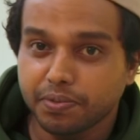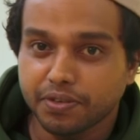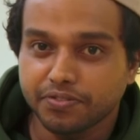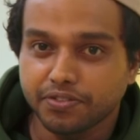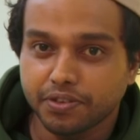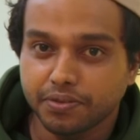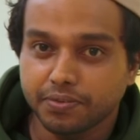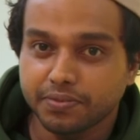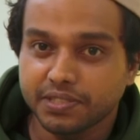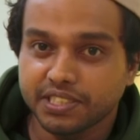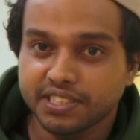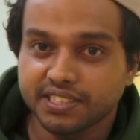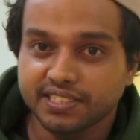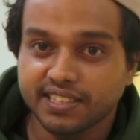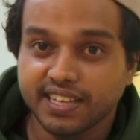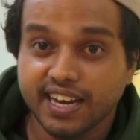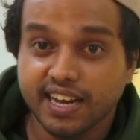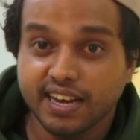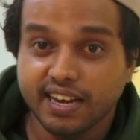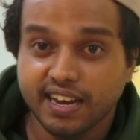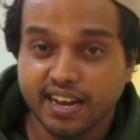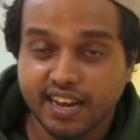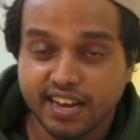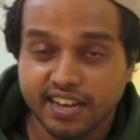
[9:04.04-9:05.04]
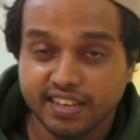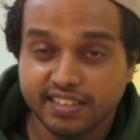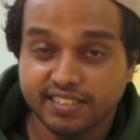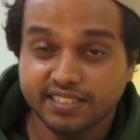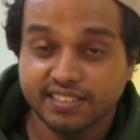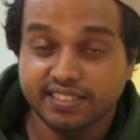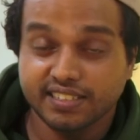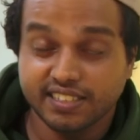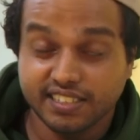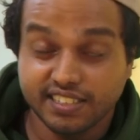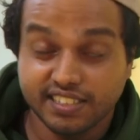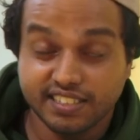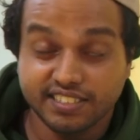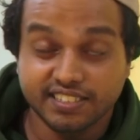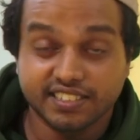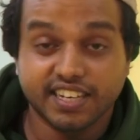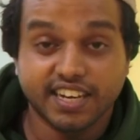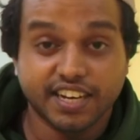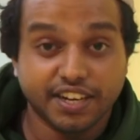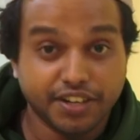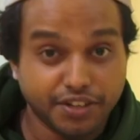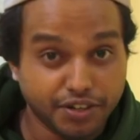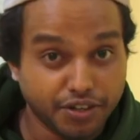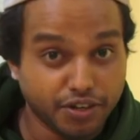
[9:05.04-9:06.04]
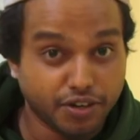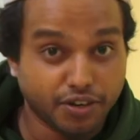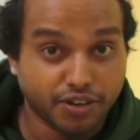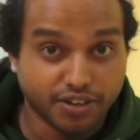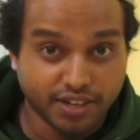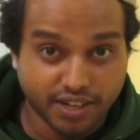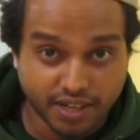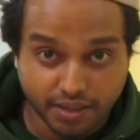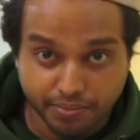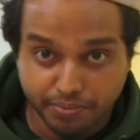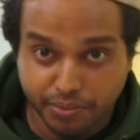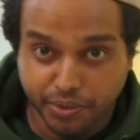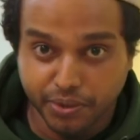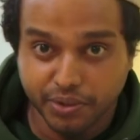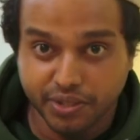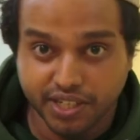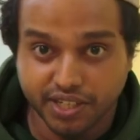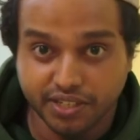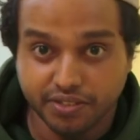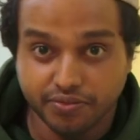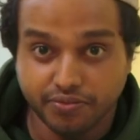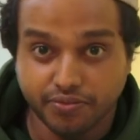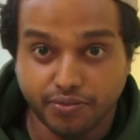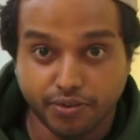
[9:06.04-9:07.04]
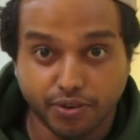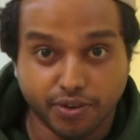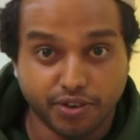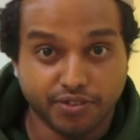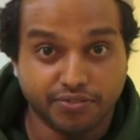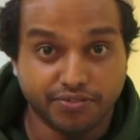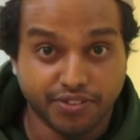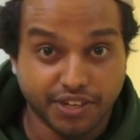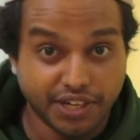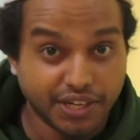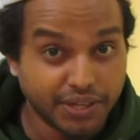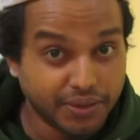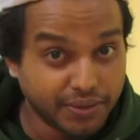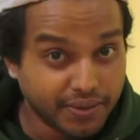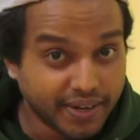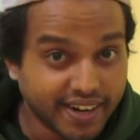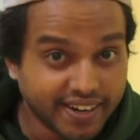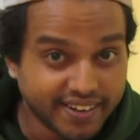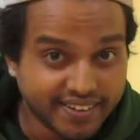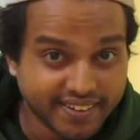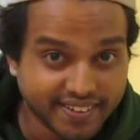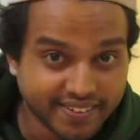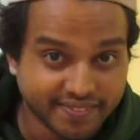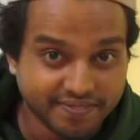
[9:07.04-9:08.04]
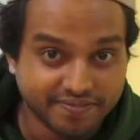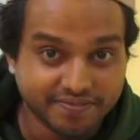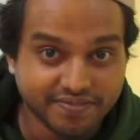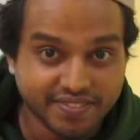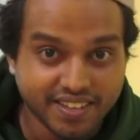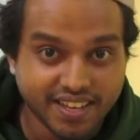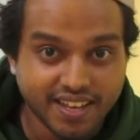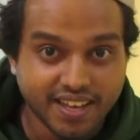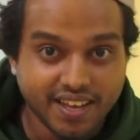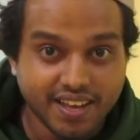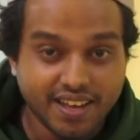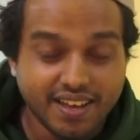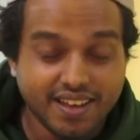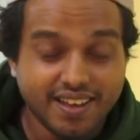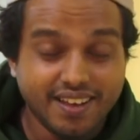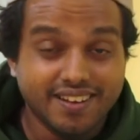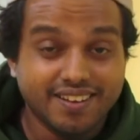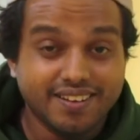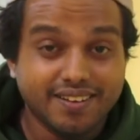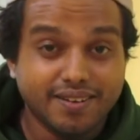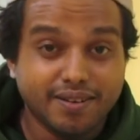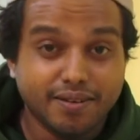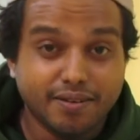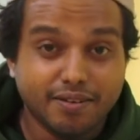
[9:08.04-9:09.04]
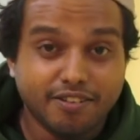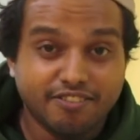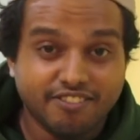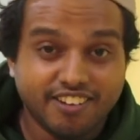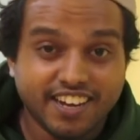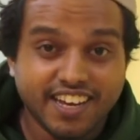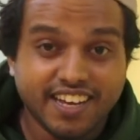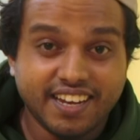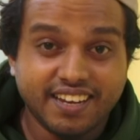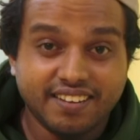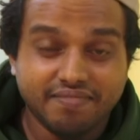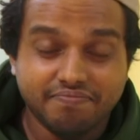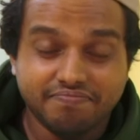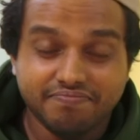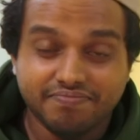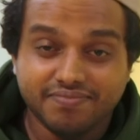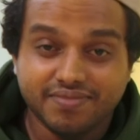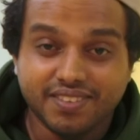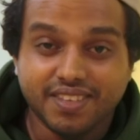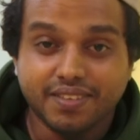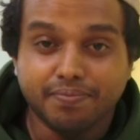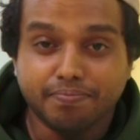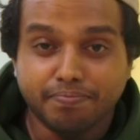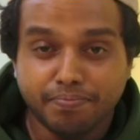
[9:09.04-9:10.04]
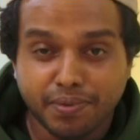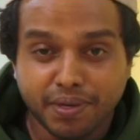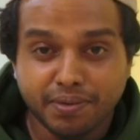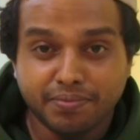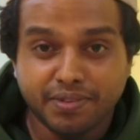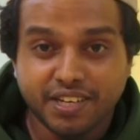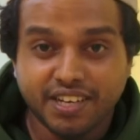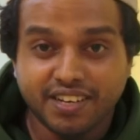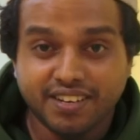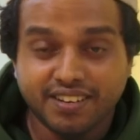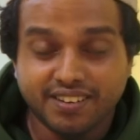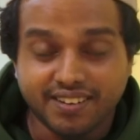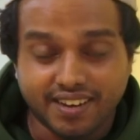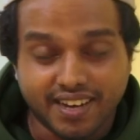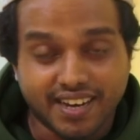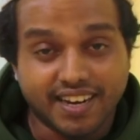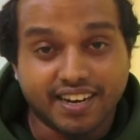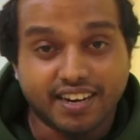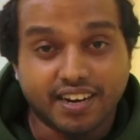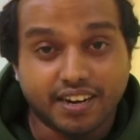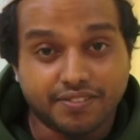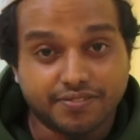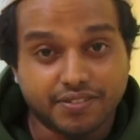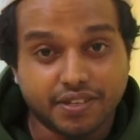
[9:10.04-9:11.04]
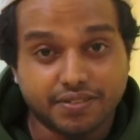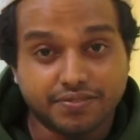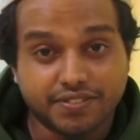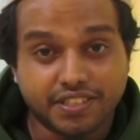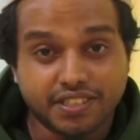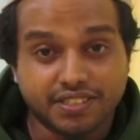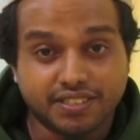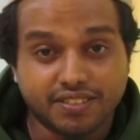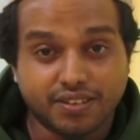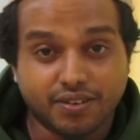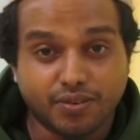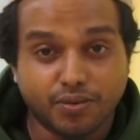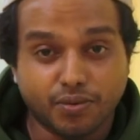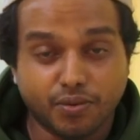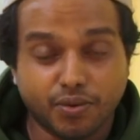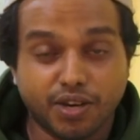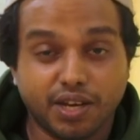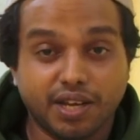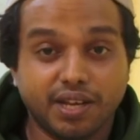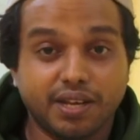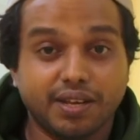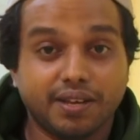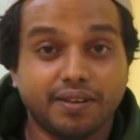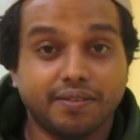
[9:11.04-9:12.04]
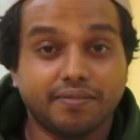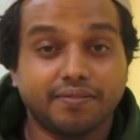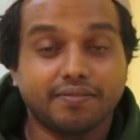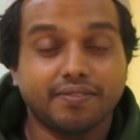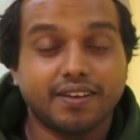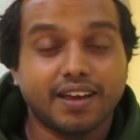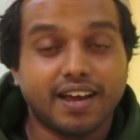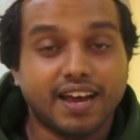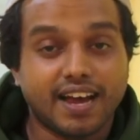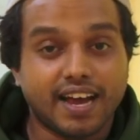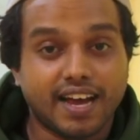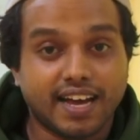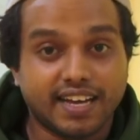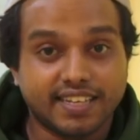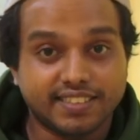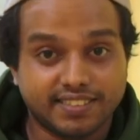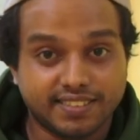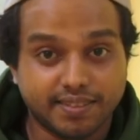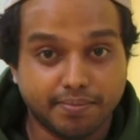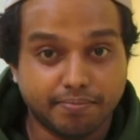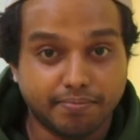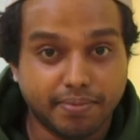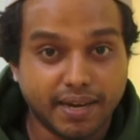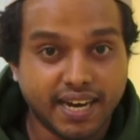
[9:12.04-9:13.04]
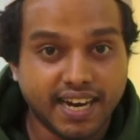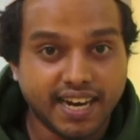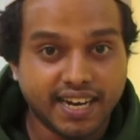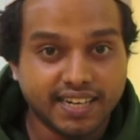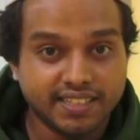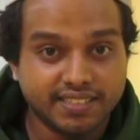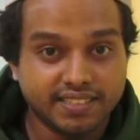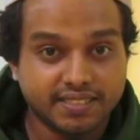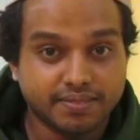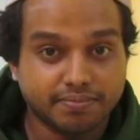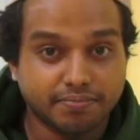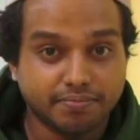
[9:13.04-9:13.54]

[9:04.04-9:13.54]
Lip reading: performance that is inside your computer for video editing. While Premiere and After Effects only has the badge